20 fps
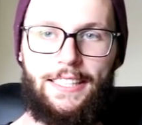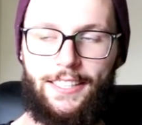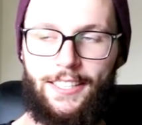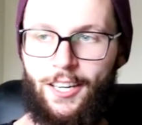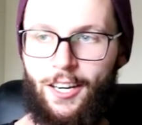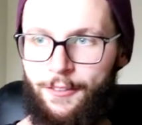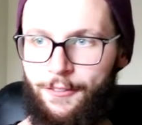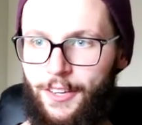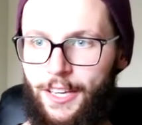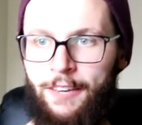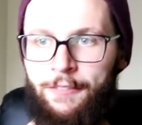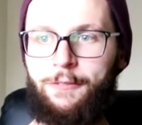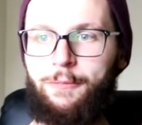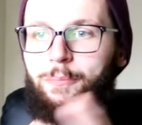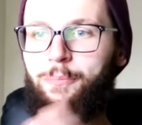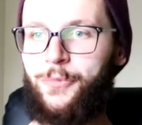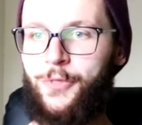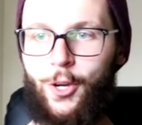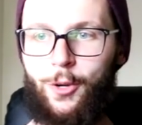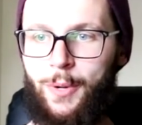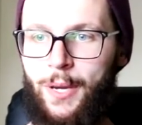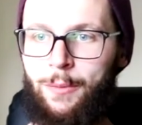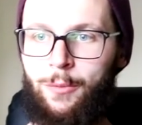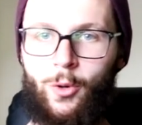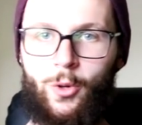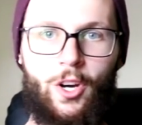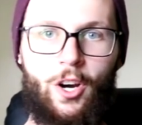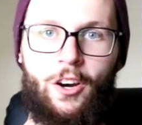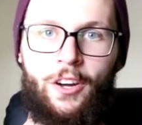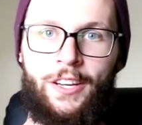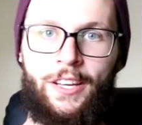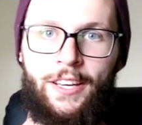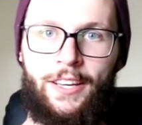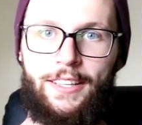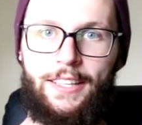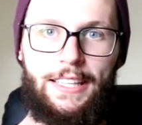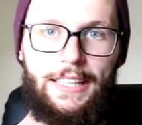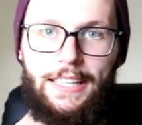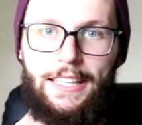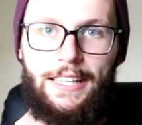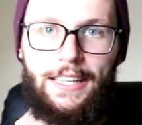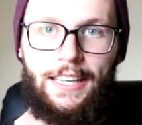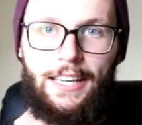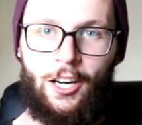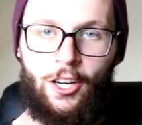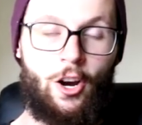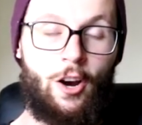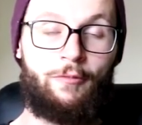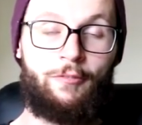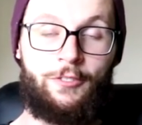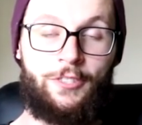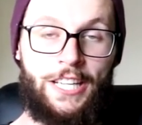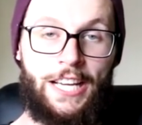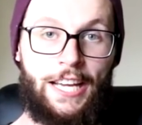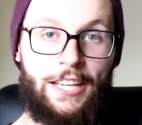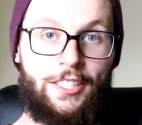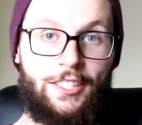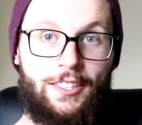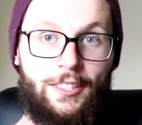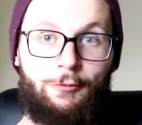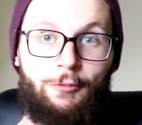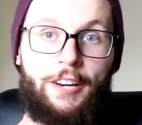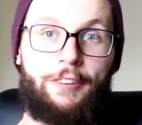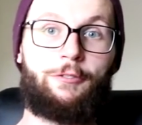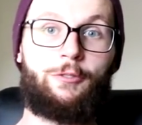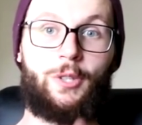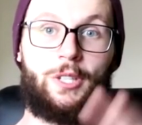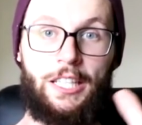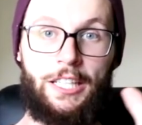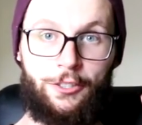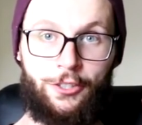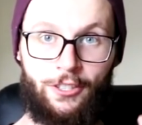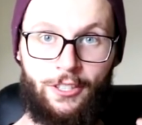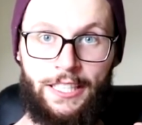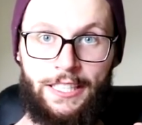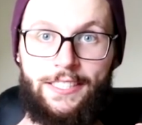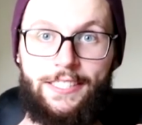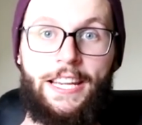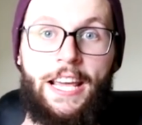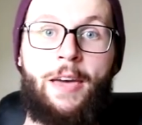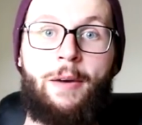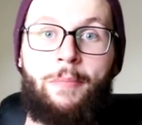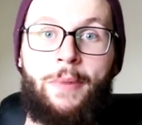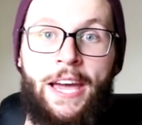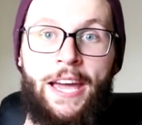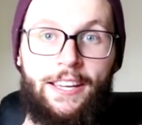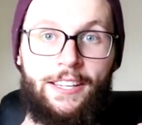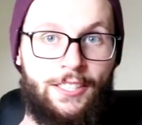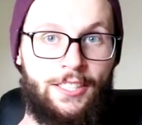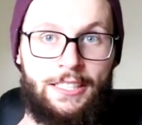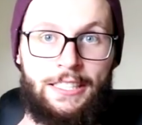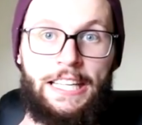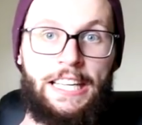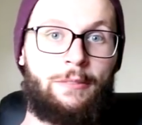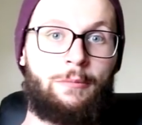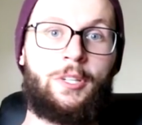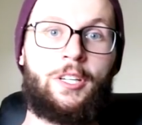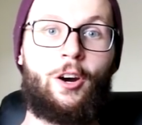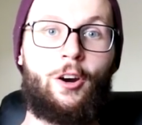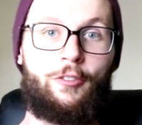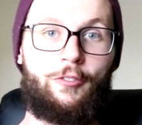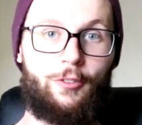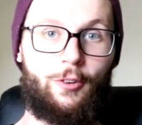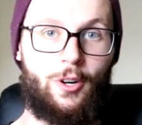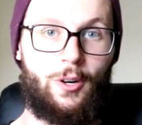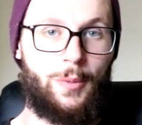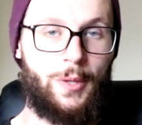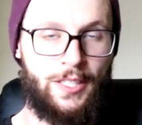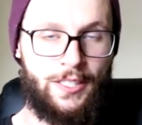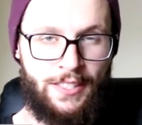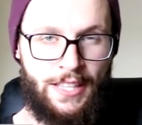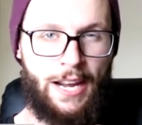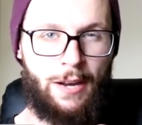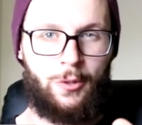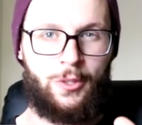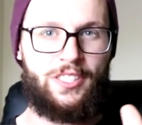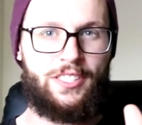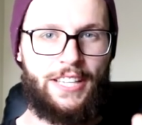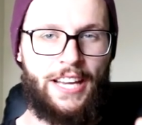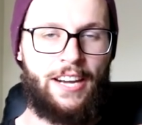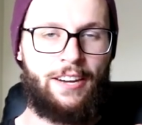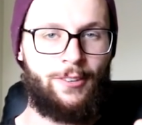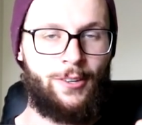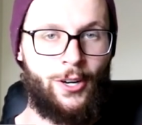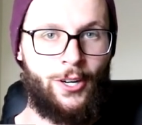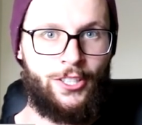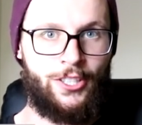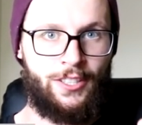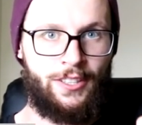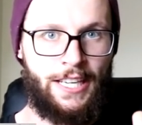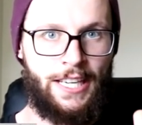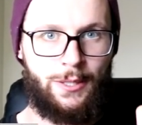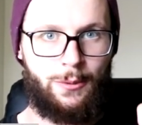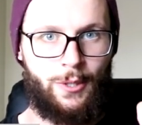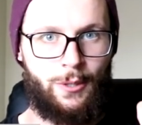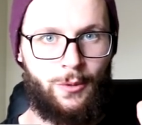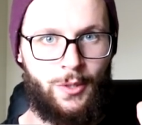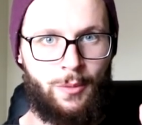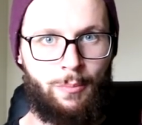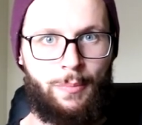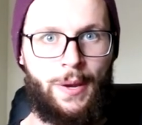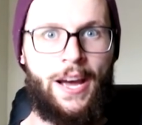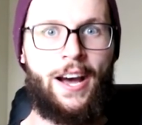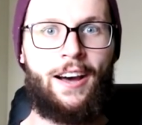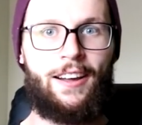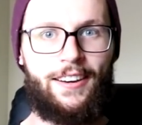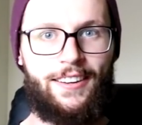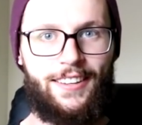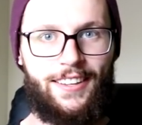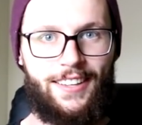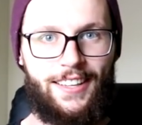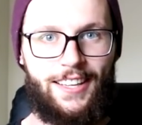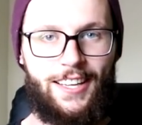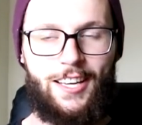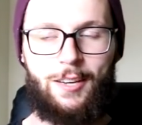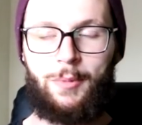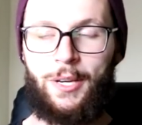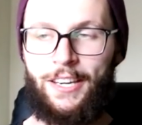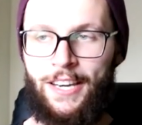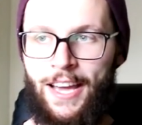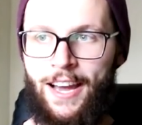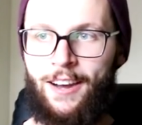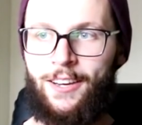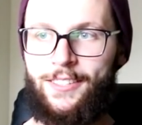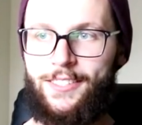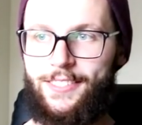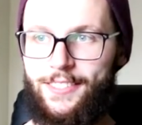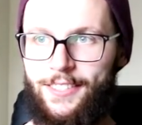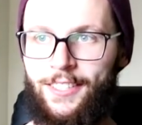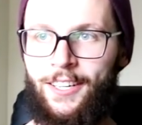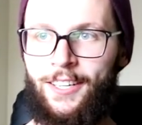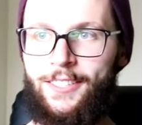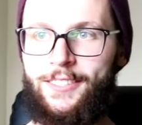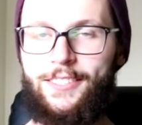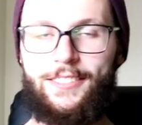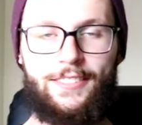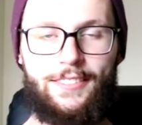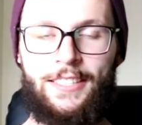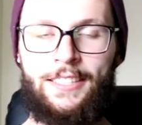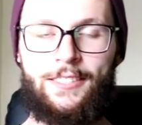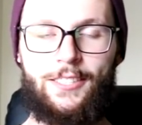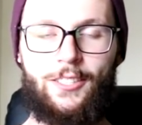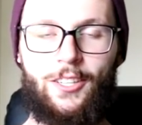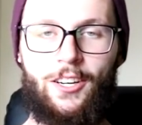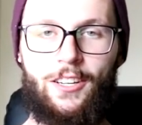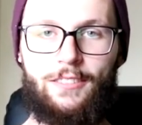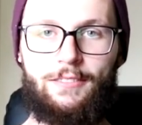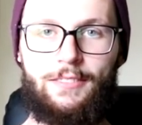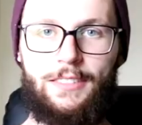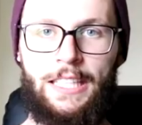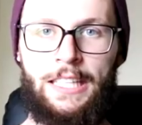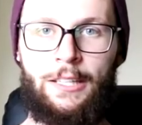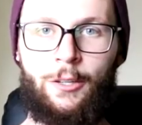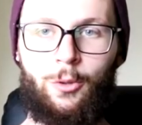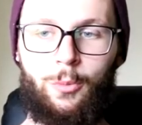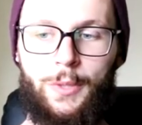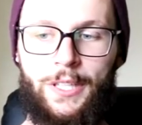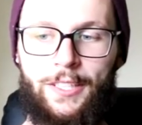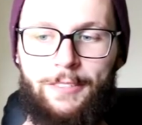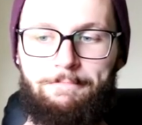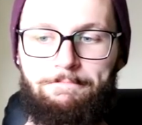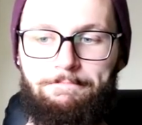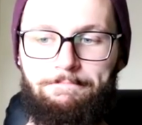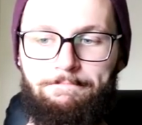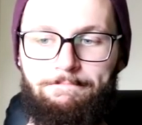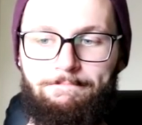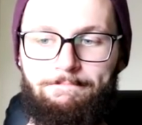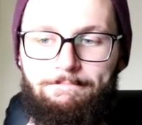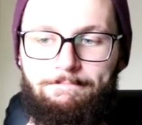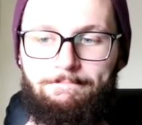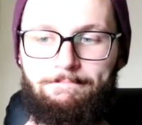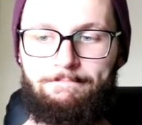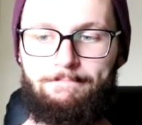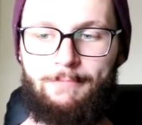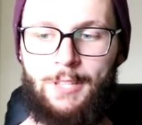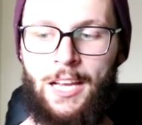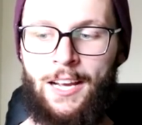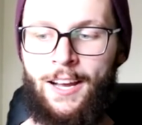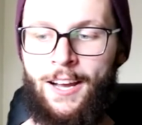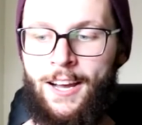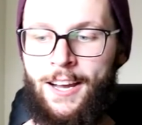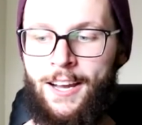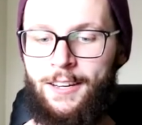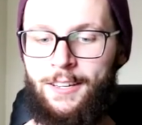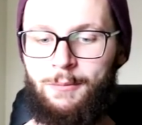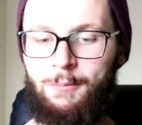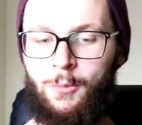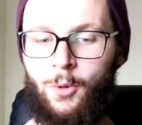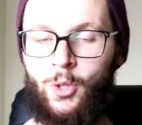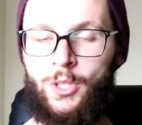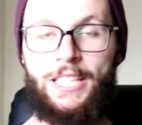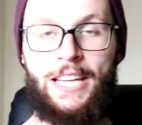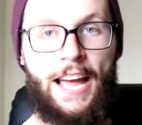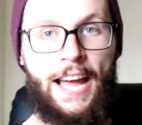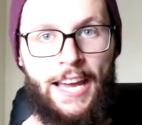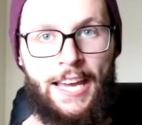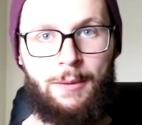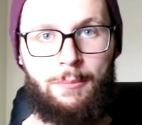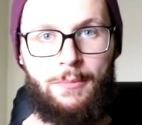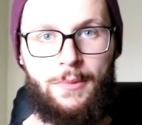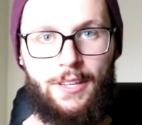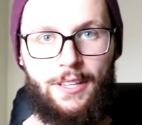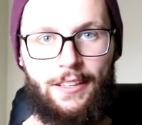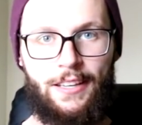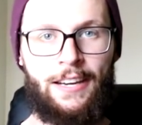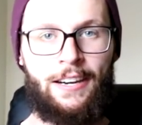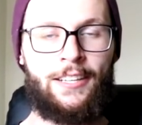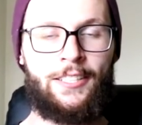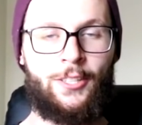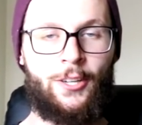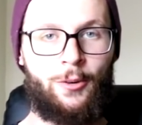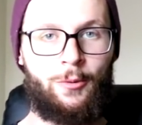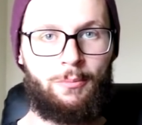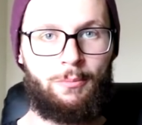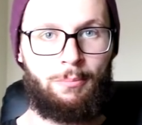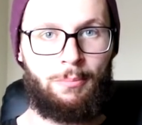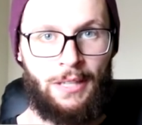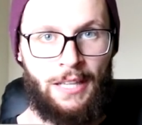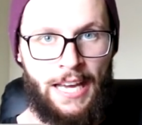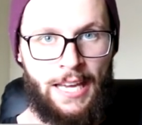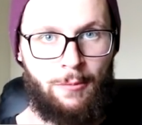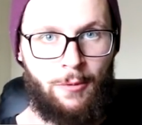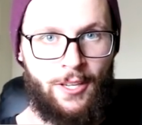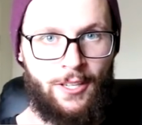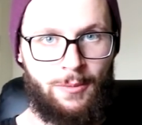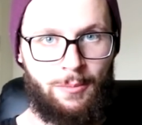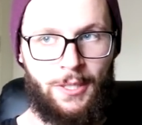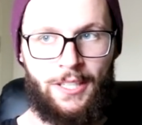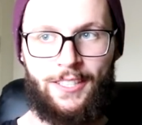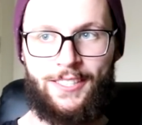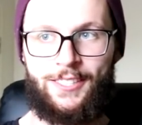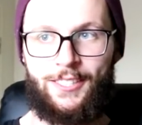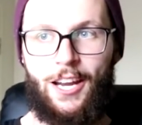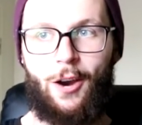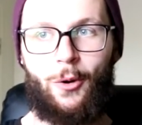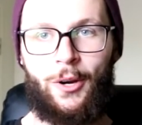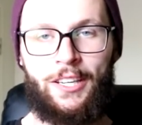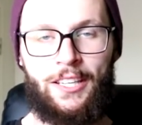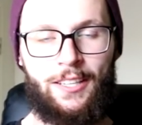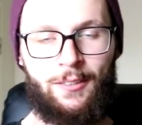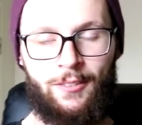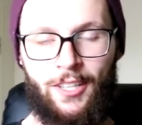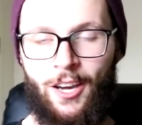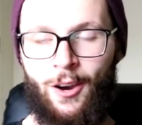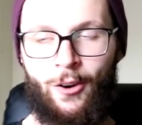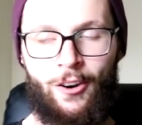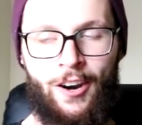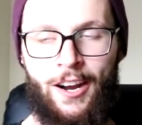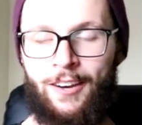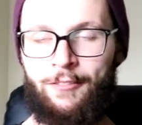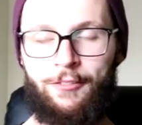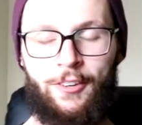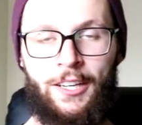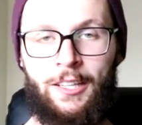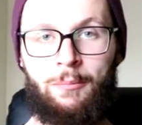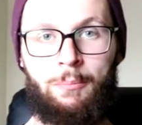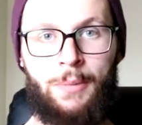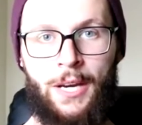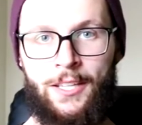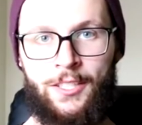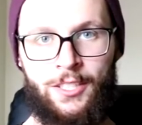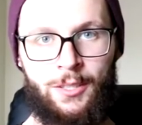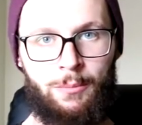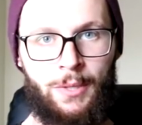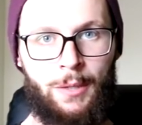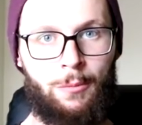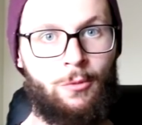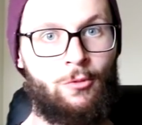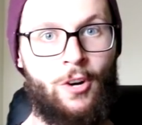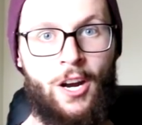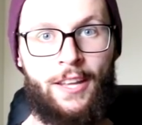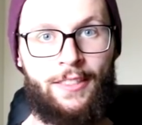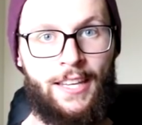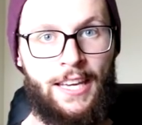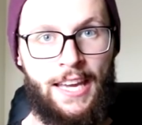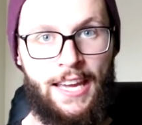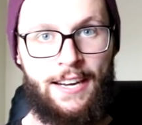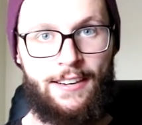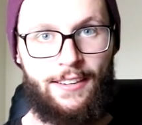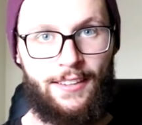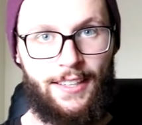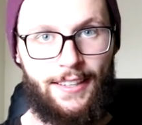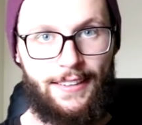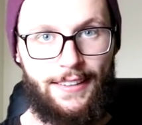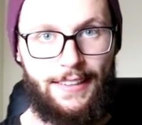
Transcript: You know, if, if two people got in a, a confrontation, the ref would literally stand back and just let them go for it because that was state of origin. That's what it was about. But now it's, you know, it's it's got a little bit uh, more tame, and I don't blame it because no one can go around fucking punching people right in the head.